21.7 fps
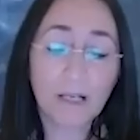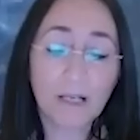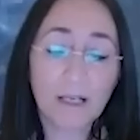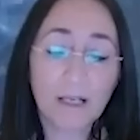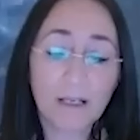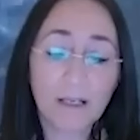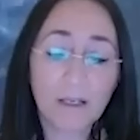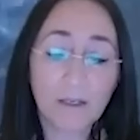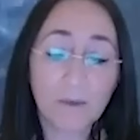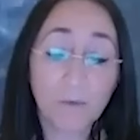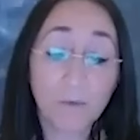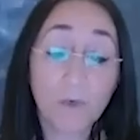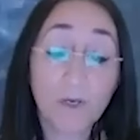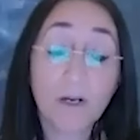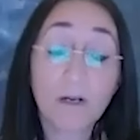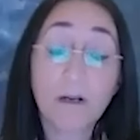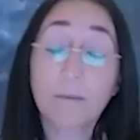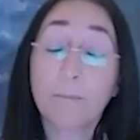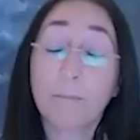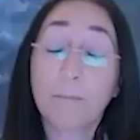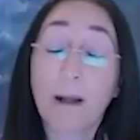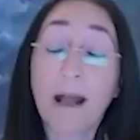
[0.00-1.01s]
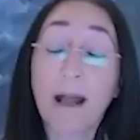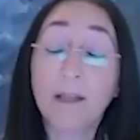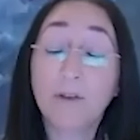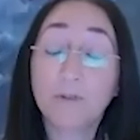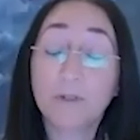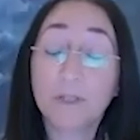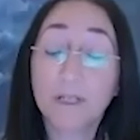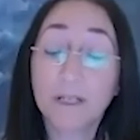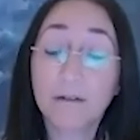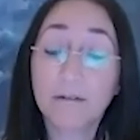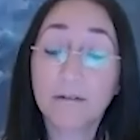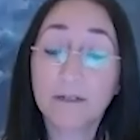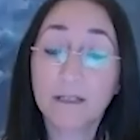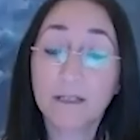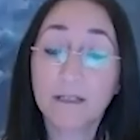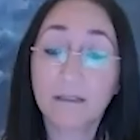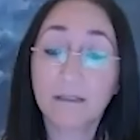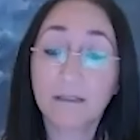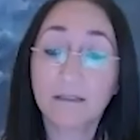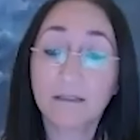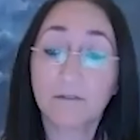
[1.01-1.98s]
uh, we're
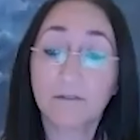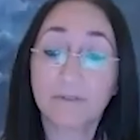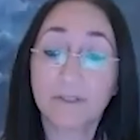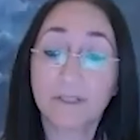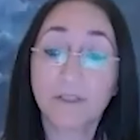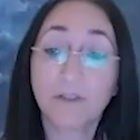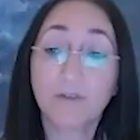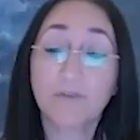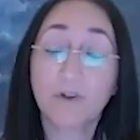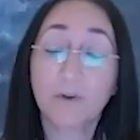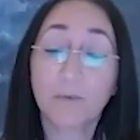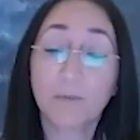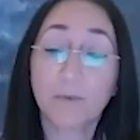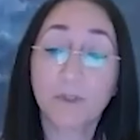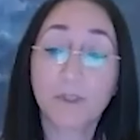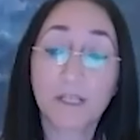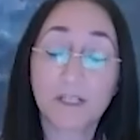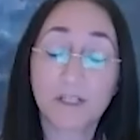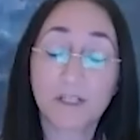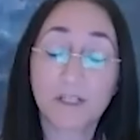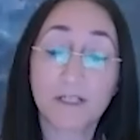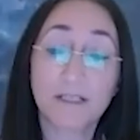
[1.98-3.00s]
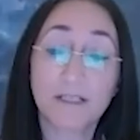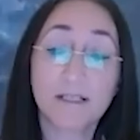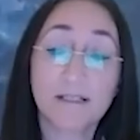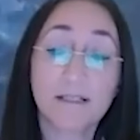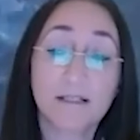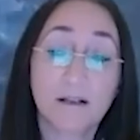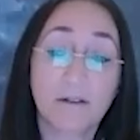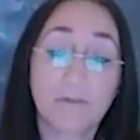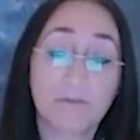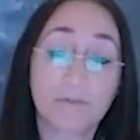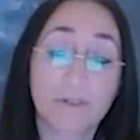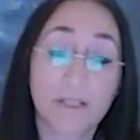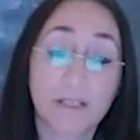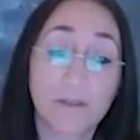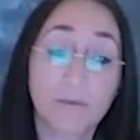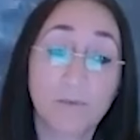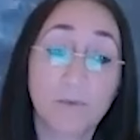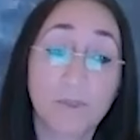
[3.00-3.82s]
pioneering the field of computational discovery.